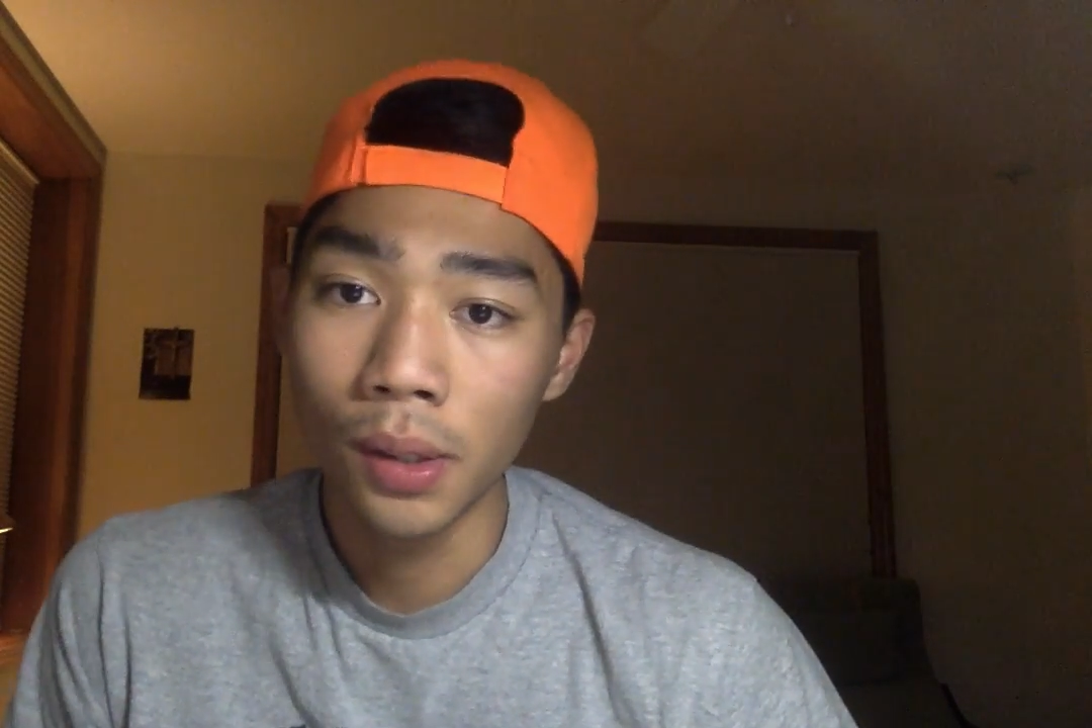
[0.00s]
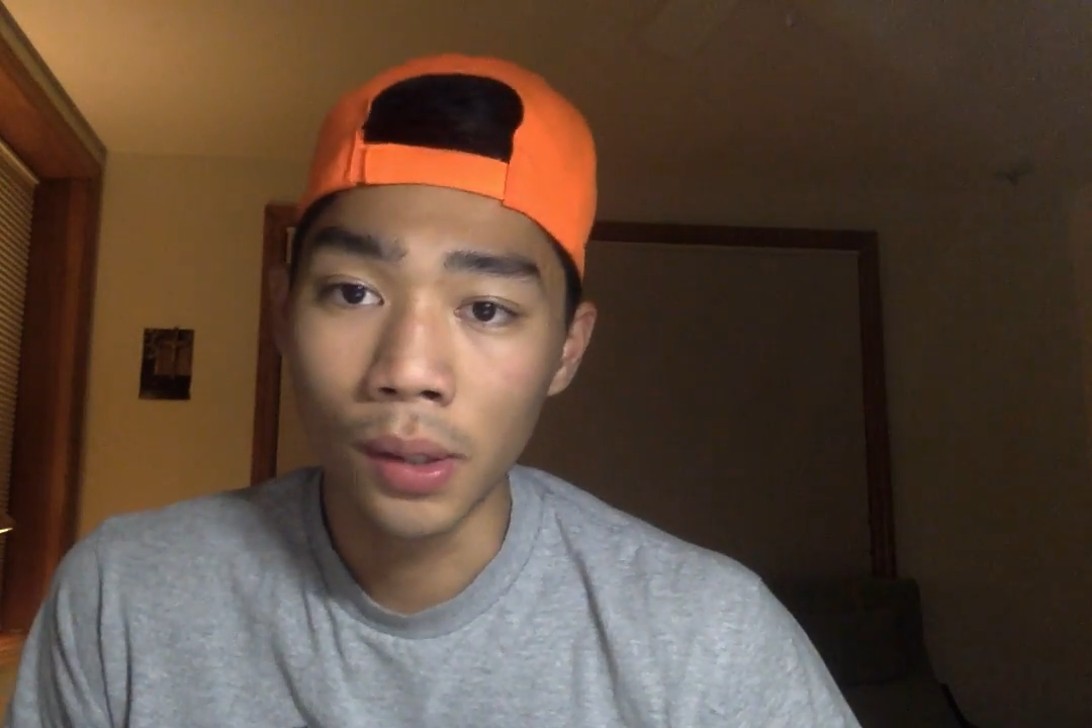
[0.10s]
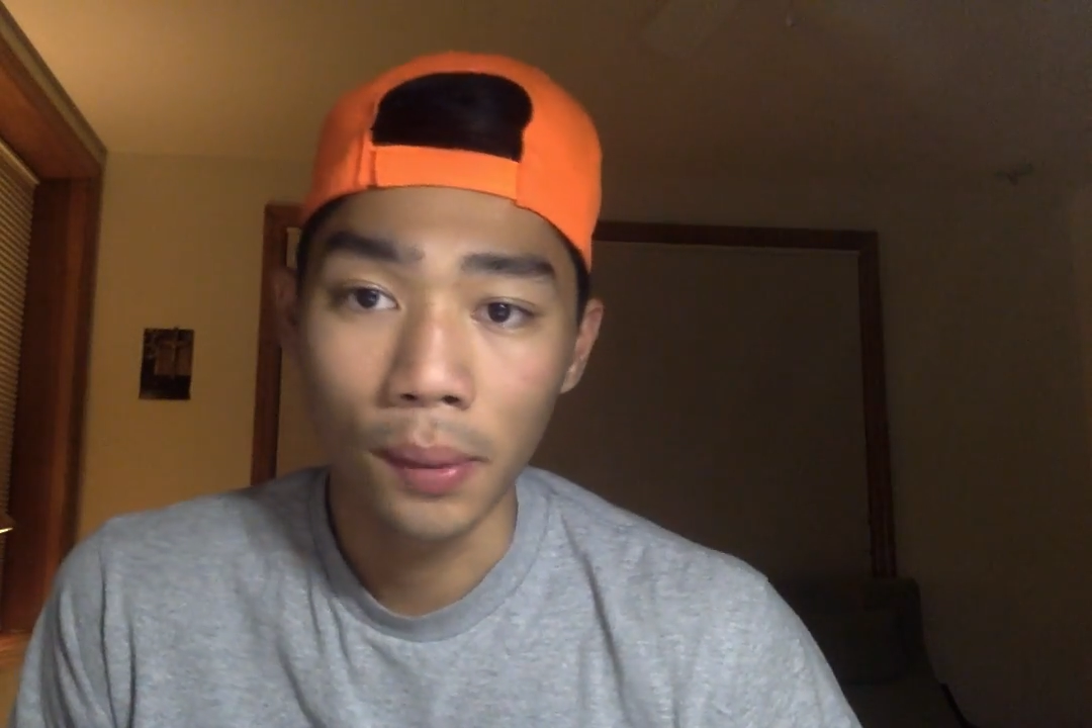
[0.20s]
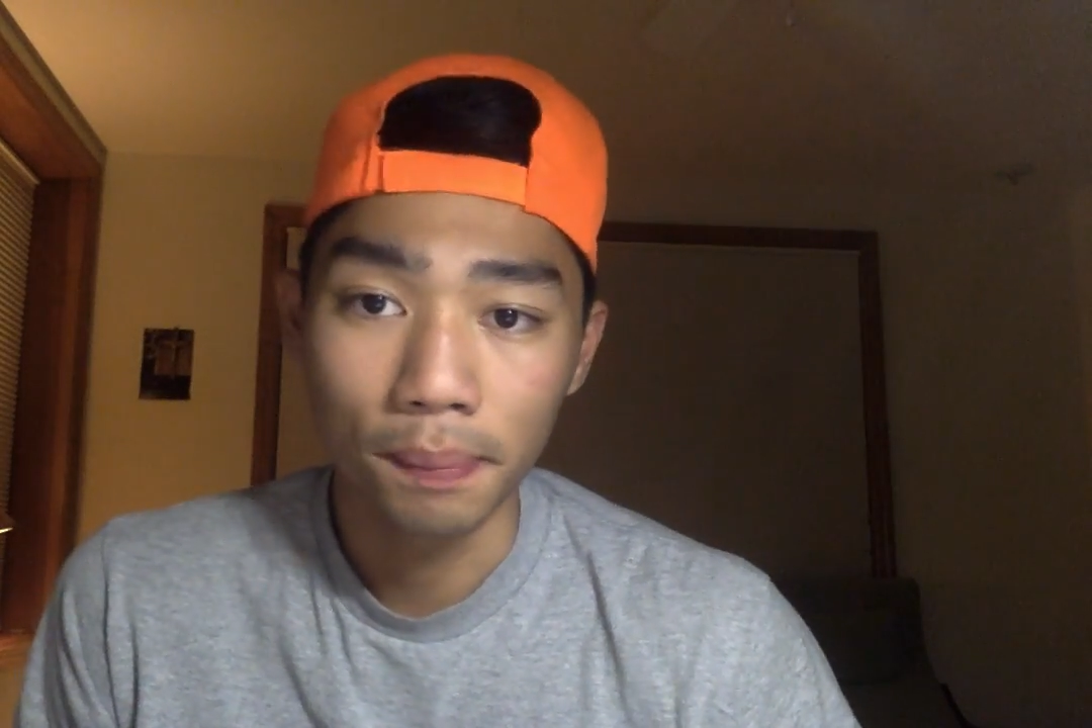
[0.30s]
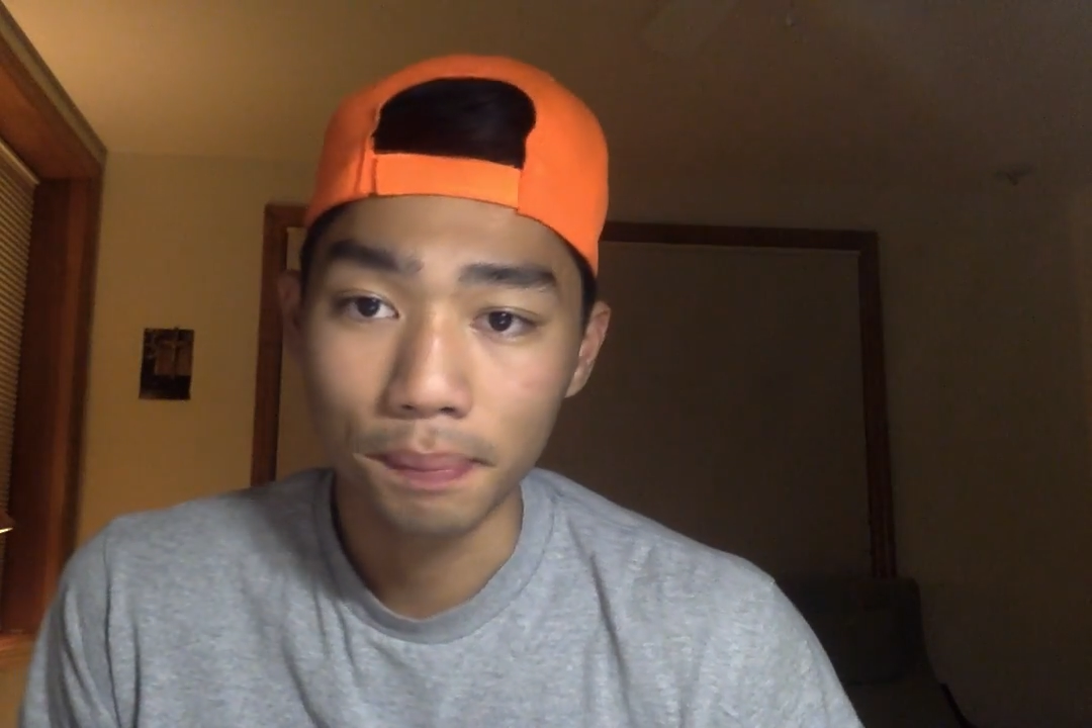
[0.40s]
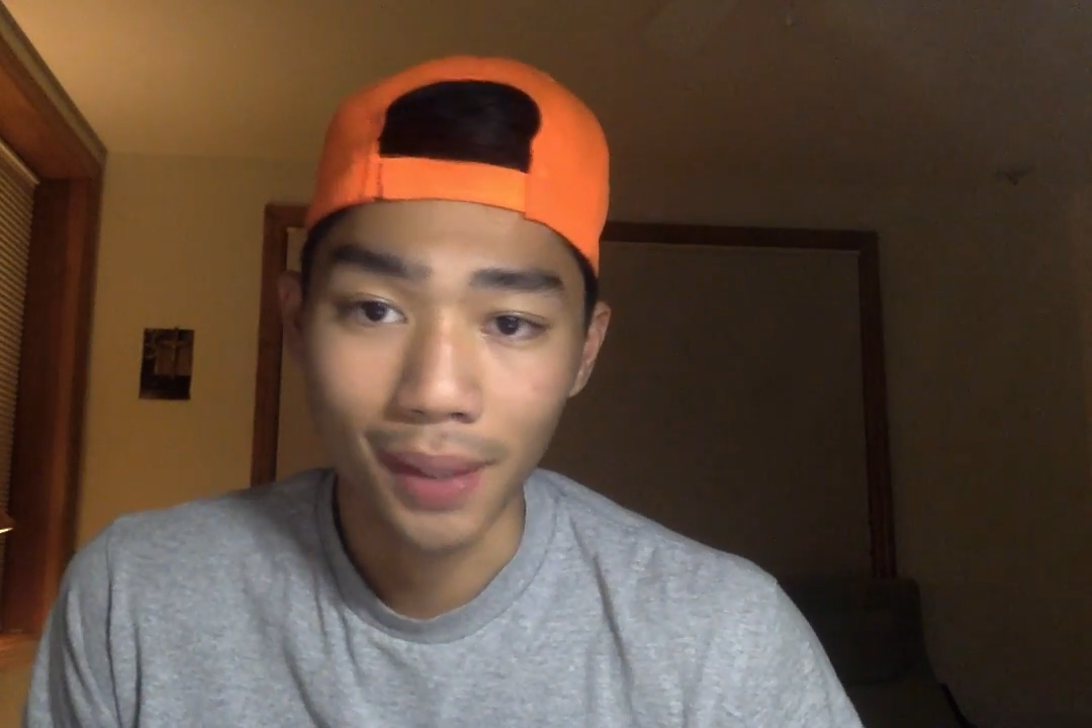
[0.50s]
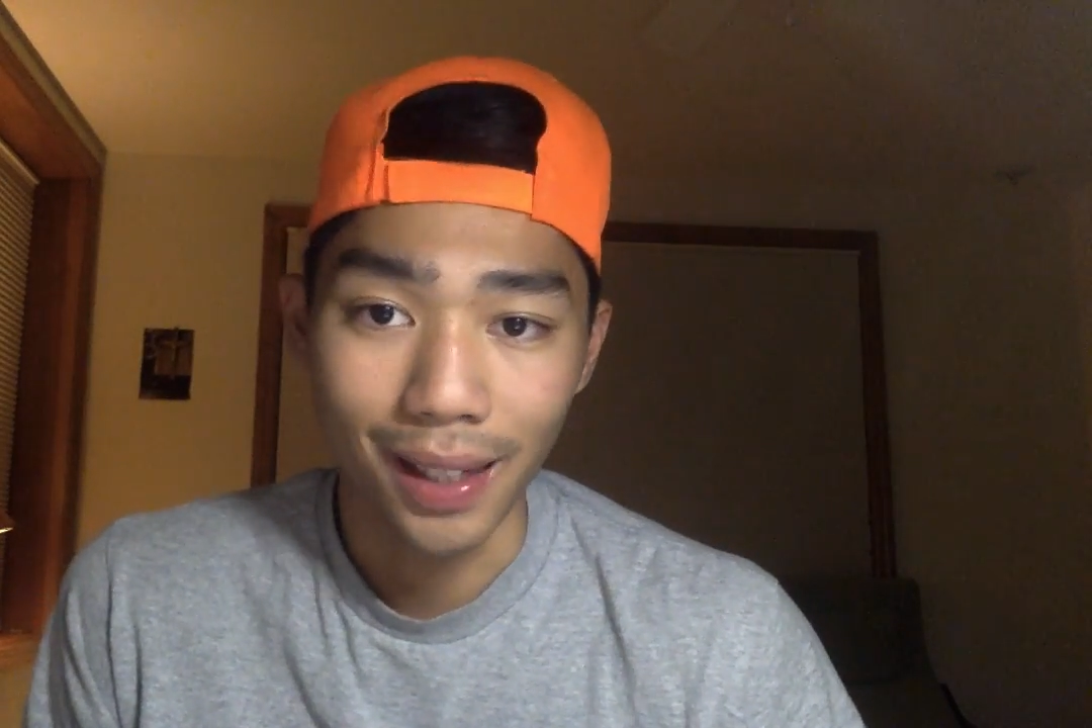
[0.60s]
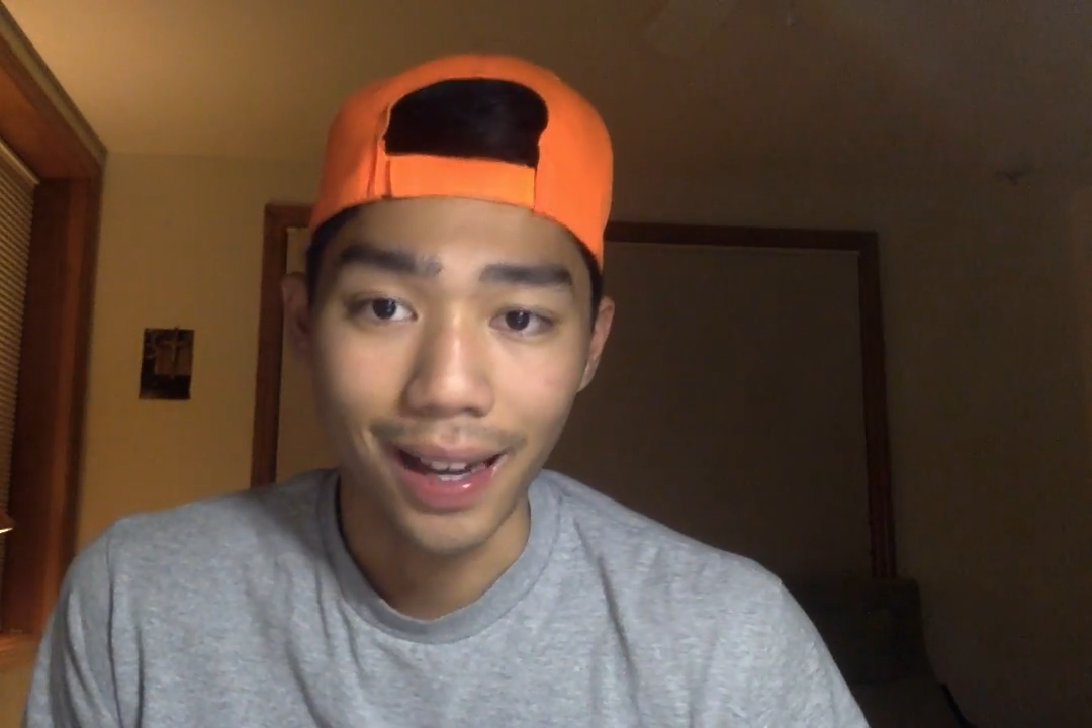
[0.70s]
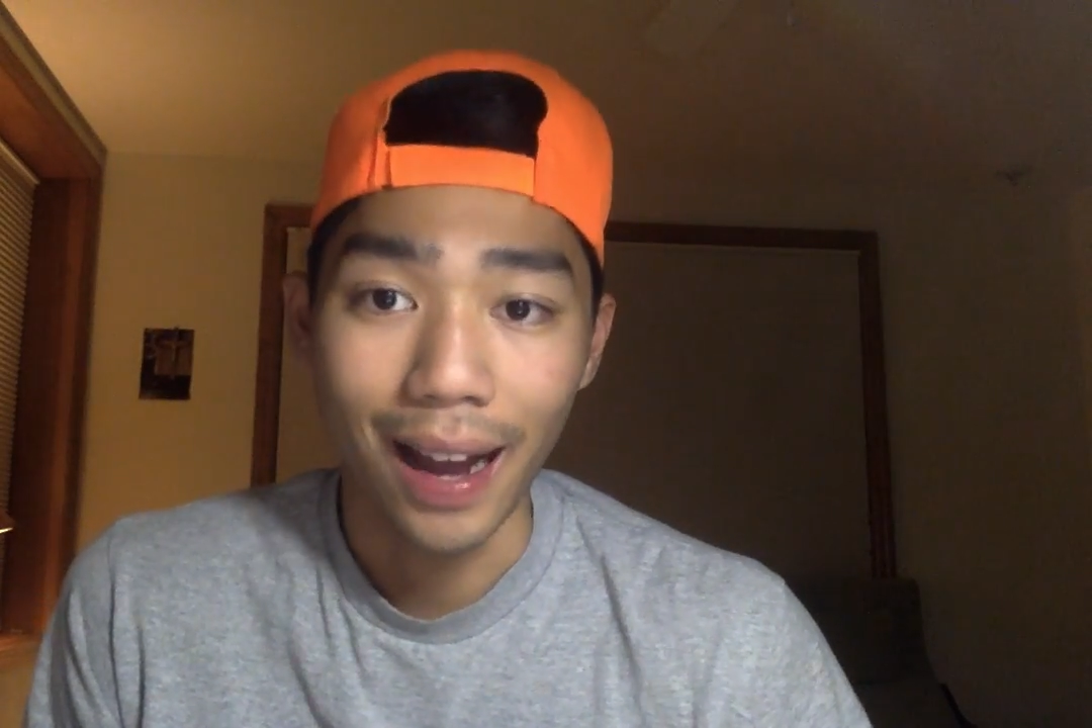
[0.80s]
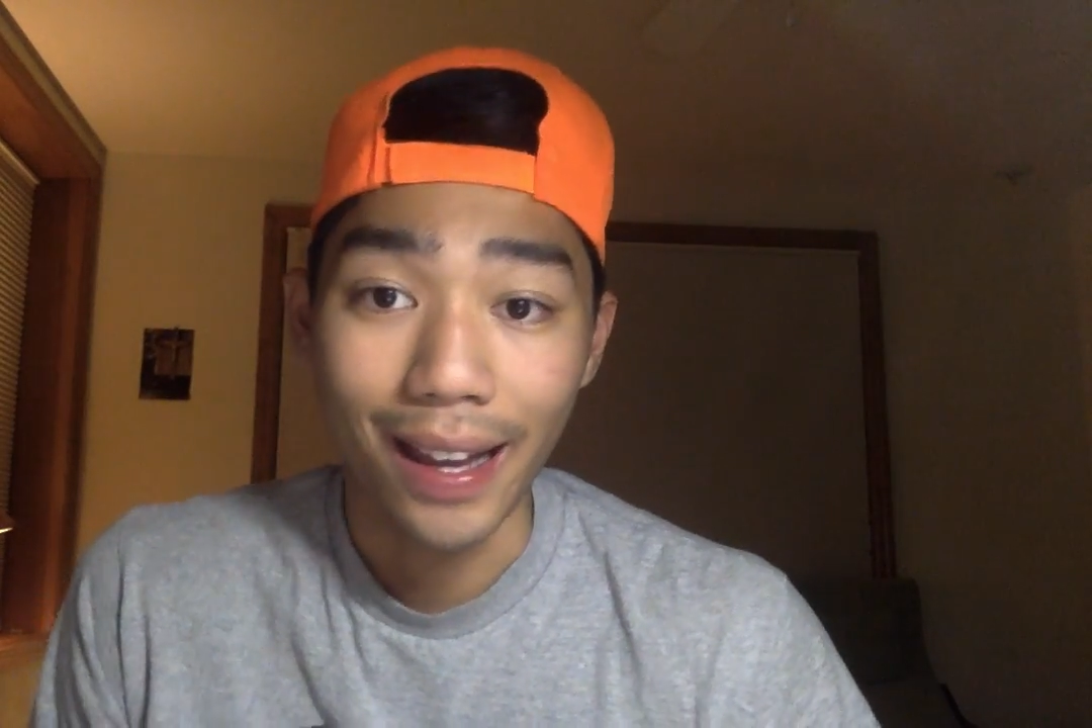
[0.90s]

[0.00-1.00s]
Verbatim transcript: I